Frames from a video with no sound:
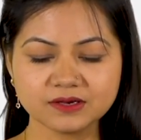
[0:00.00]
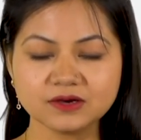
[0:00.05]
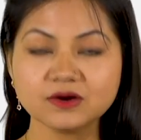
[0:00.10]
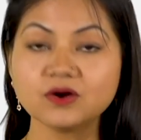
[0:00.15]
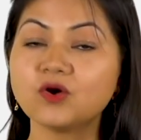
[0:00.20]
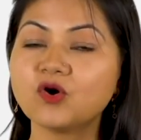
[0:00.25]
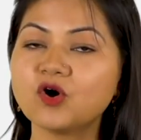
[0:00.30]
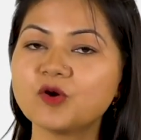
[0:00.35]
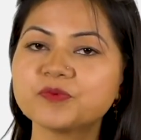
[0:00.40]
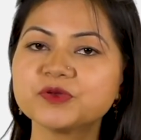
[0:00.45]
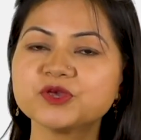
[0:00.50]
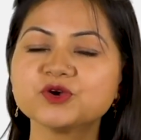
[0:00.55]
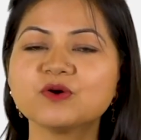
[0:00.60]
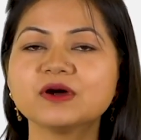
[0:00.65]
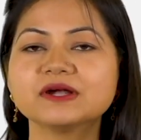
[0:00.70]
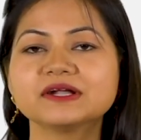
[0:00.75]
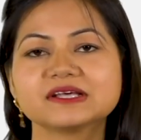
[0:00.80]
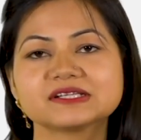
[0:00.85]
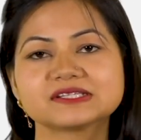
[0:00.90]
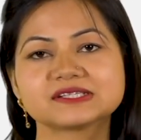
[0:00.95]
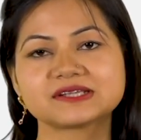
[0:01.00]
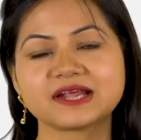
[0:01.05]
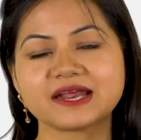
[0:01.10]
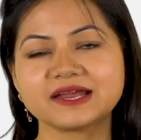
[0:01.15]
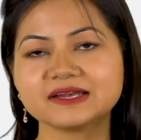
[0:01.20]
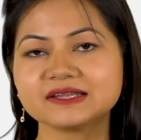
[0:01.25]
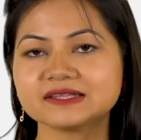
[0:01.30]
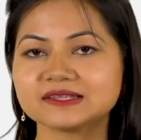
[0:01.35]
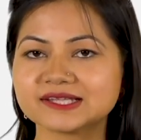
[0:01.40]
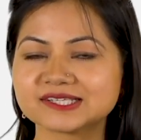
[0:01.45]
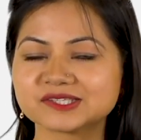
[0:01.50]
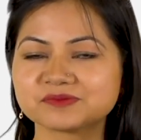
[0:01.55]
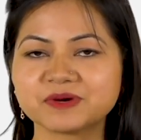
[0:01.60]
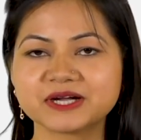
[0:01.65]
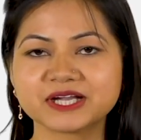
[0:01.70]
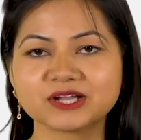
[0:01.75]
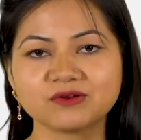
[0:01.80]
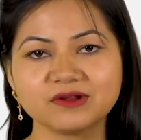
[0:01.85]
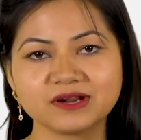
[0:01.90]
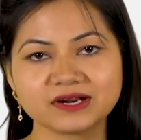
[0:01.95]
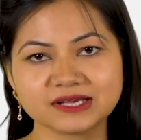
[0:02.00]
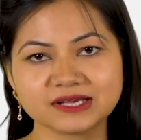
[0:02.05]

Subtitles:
Hope you understand this particular